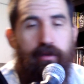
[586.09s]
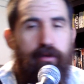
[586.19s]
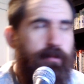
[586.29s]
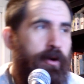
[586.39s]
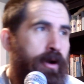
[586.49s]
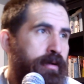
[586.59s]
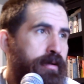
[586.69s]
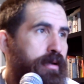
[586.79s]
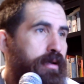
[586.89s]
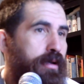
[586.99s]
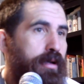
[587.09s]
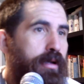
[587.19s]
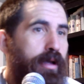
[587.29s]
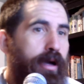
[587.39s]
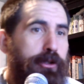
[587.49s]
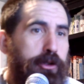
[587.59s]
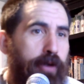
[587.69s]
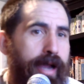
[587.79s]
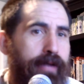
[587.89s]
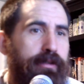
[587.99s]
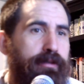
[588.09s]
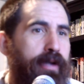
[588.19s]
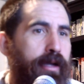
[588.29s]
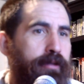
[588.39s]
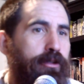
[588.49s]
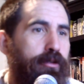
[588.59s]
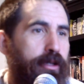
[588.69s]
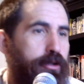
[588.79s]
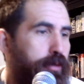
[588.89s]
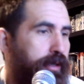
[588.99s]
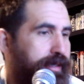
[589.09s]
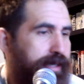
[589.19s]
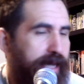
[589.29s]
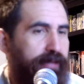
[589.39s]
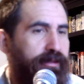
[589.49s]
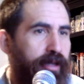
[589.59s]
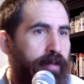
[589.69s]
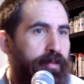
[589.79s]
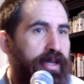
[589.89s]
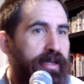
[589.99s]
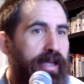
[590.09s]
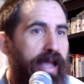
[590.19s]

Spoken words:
Come on. A trial is done so that you can test something